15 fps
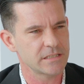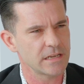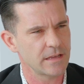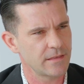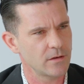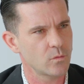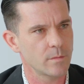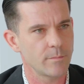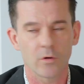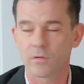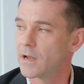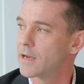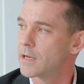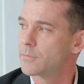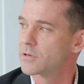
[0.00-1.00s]
I think we're about
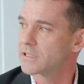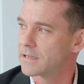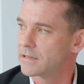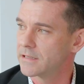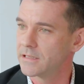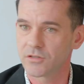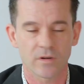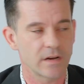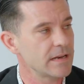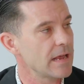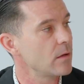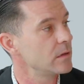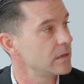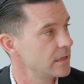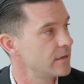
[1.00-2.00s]
90% leased right
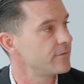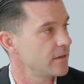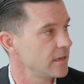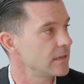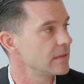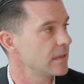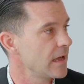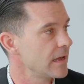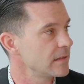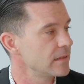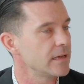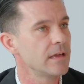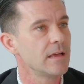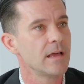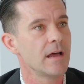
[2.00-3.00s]
now, live in
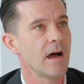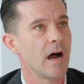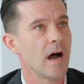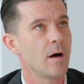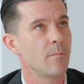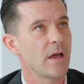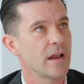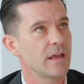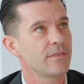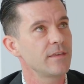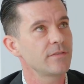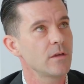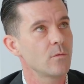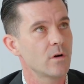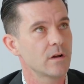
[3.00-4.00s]
Langley. And I
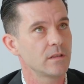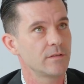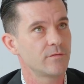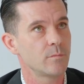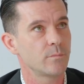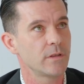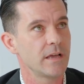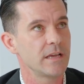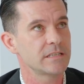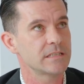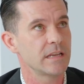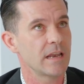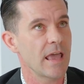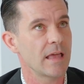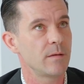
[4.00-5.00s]
think they want to live in place
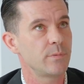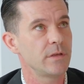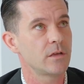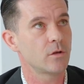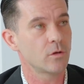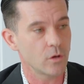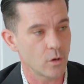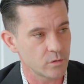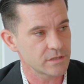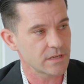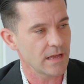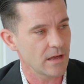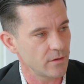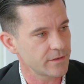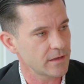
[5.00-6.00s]
and be close to
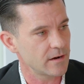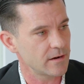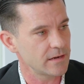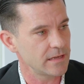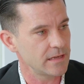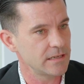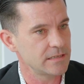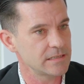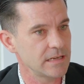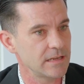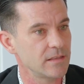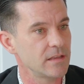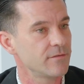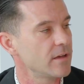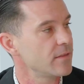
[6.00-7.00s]
healthcare needs in
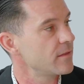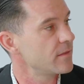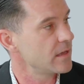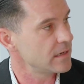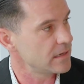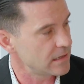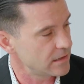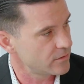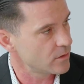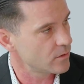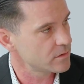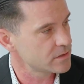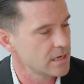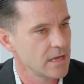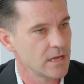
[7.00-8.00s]
the event that they need
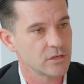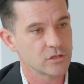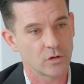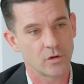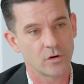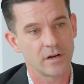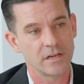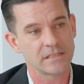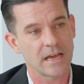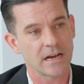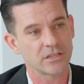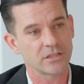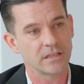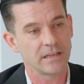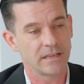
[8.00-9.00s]
those. So there is
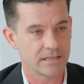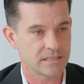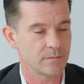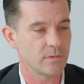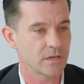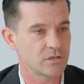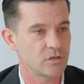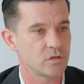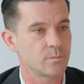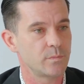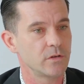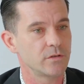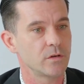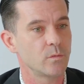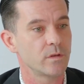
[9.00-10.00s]
actually, it is a mixed use
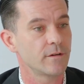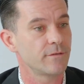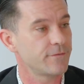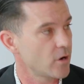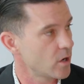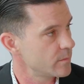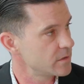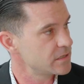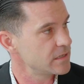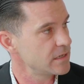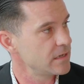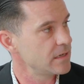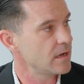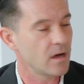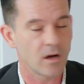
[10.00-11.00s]
building with a
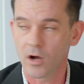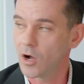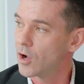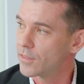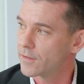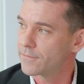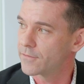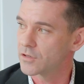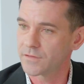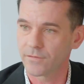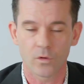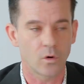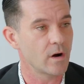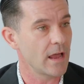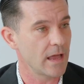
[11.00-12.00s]
pharmacy on the first
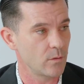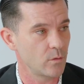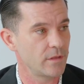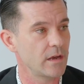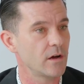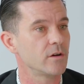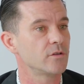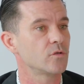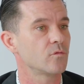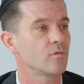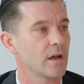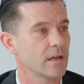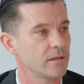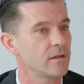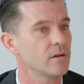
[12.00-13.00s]
floor, and they are
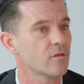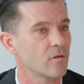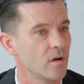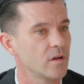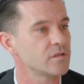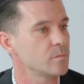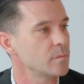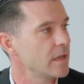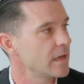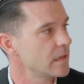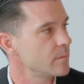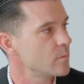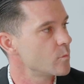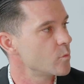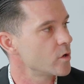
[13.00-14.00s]
directly across from
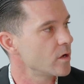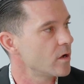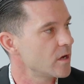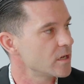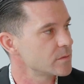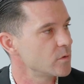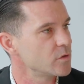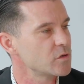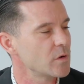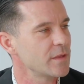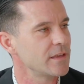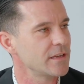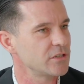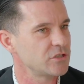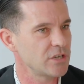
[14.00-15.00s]
Langley Memorial Hospital. So I
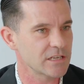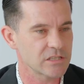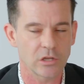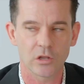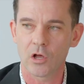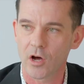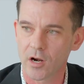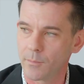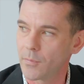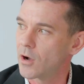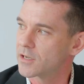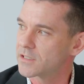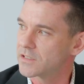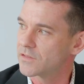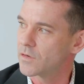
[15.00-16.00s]
think it checks a lot of
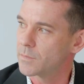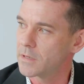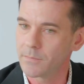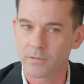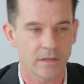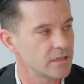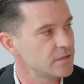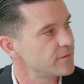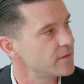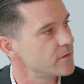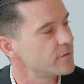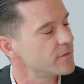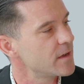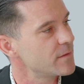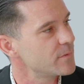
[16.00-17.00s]
boxes for people age
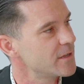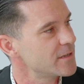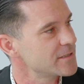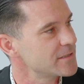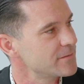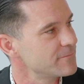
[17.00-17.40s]
55 plus.